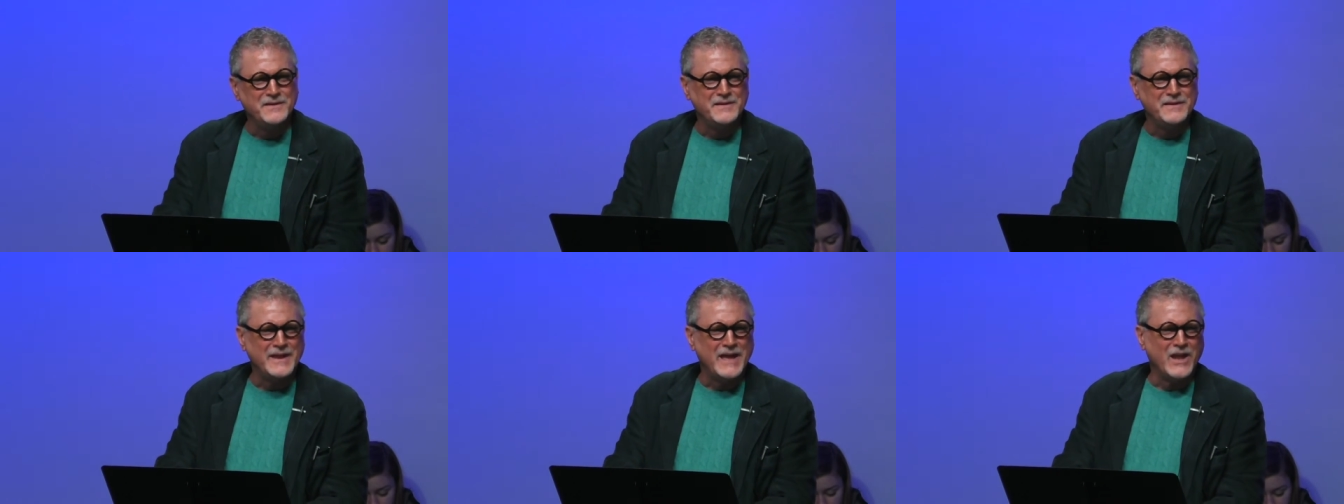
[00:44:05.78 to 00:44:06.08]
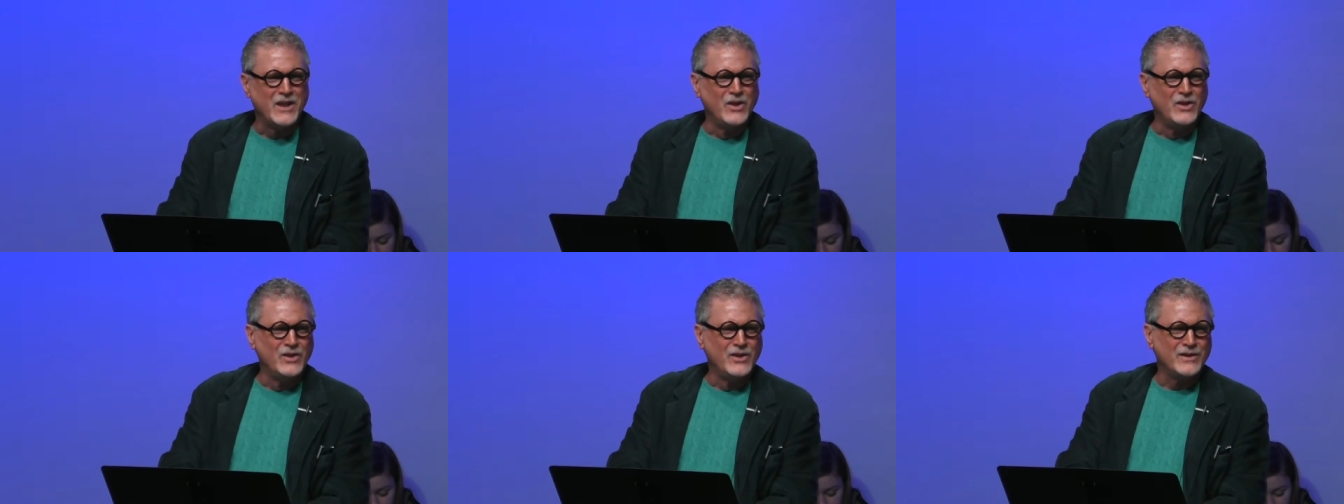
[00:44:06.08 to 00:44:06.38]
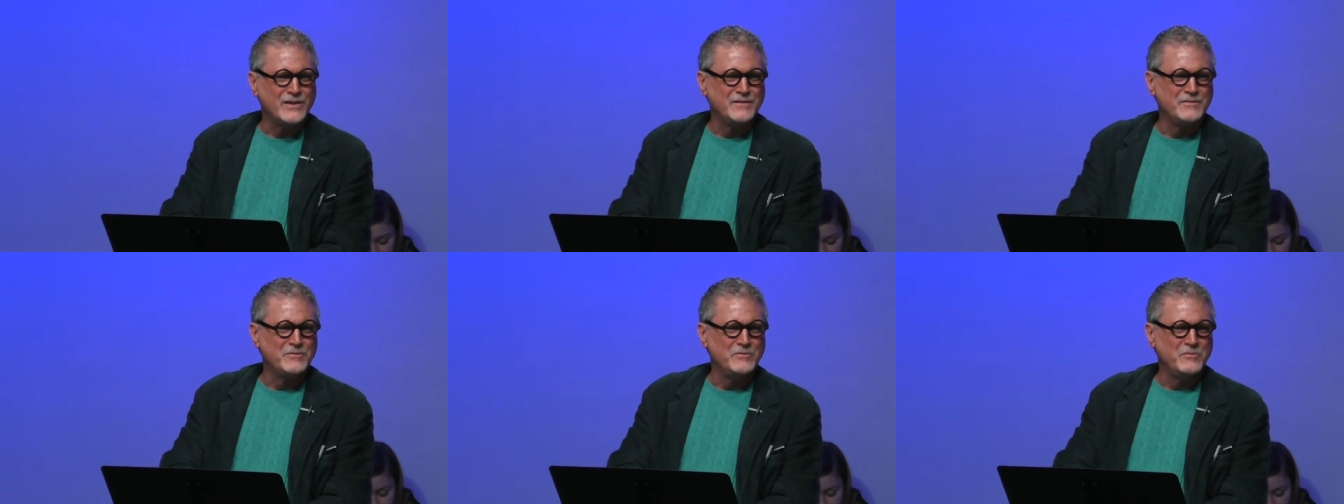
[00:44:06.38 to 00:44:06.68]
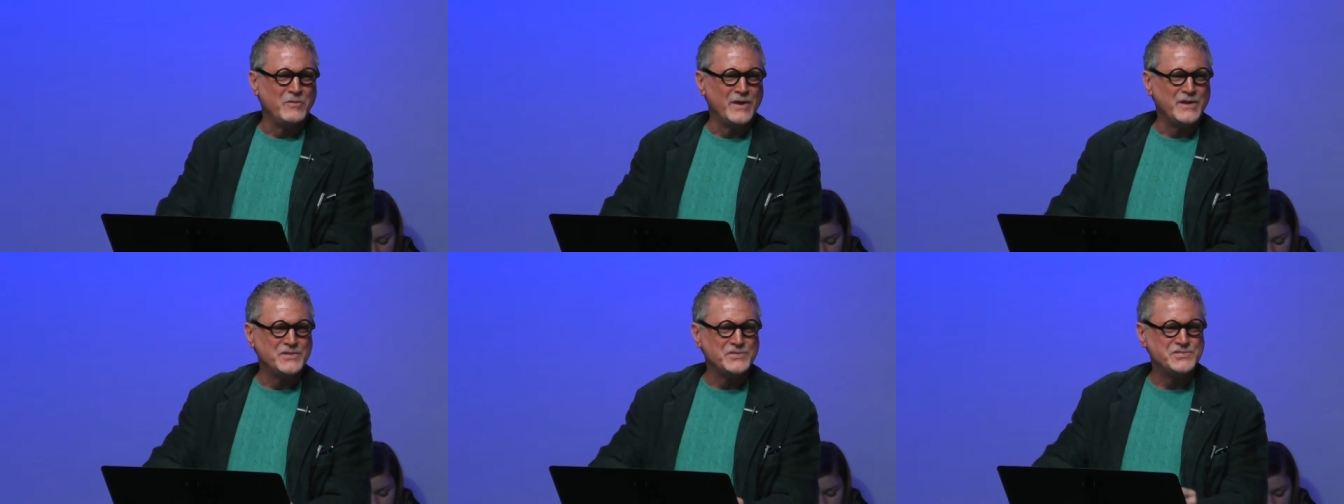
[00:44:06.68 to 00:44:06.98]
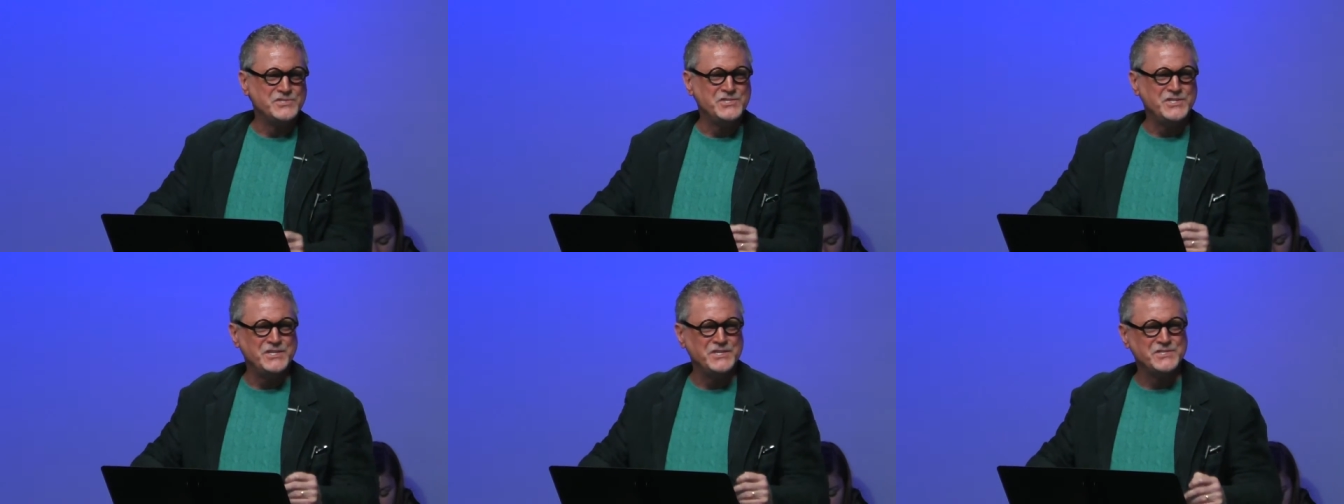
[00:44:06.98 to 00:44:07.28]
Now, look, what does
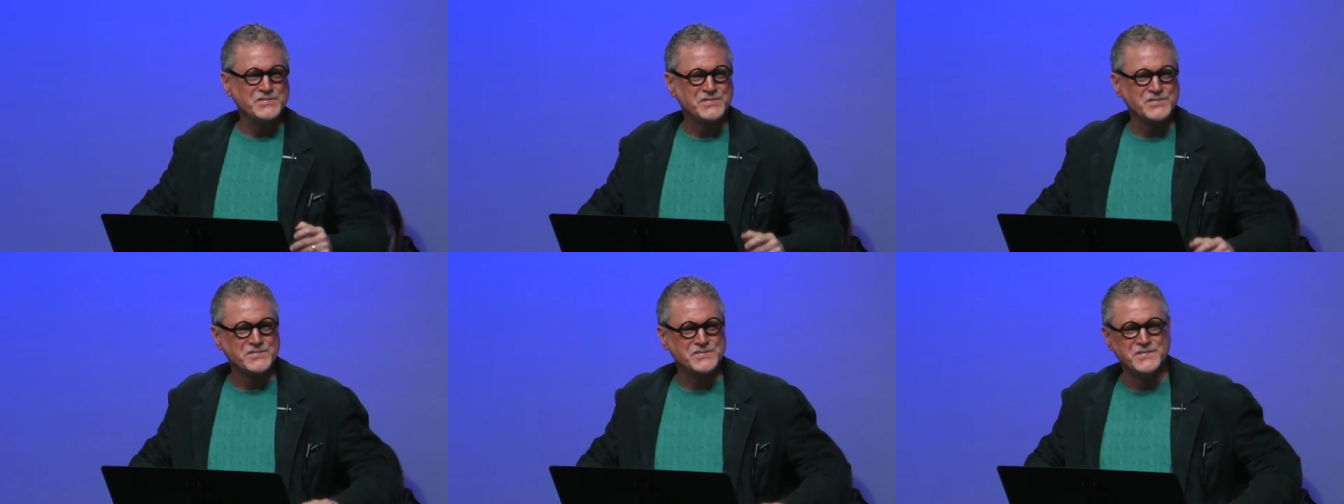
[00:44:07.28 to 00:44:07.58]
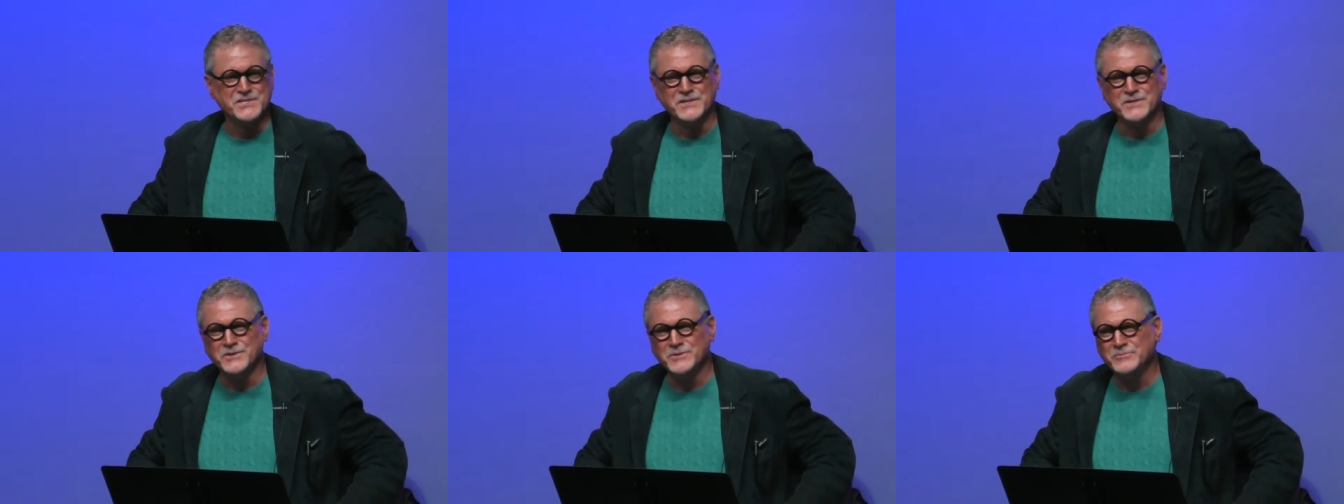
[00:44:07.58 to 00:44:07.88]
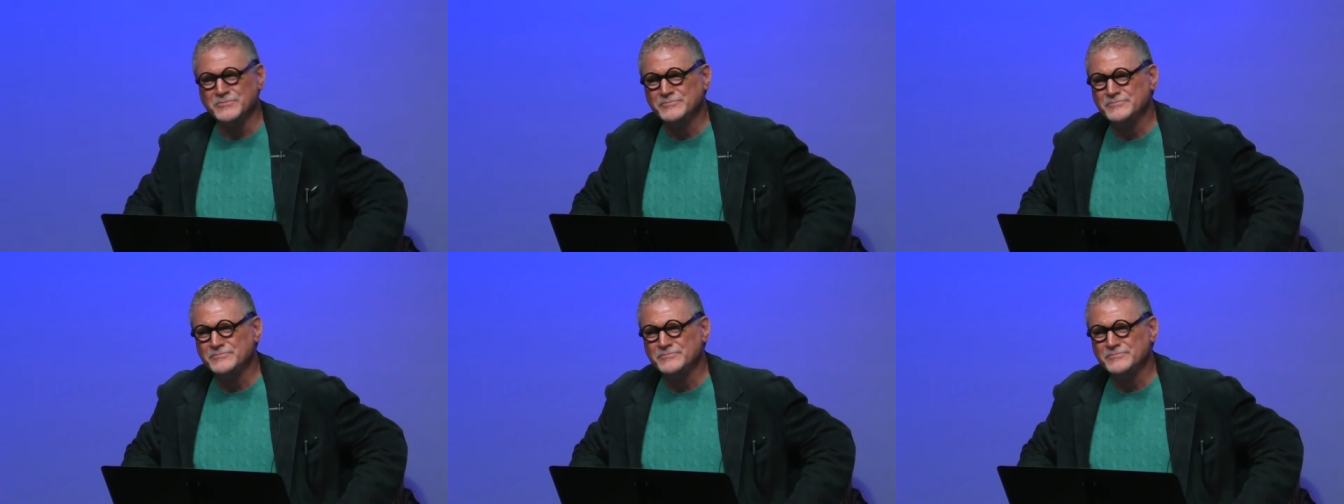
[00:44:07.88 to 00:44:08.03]
Jesus do?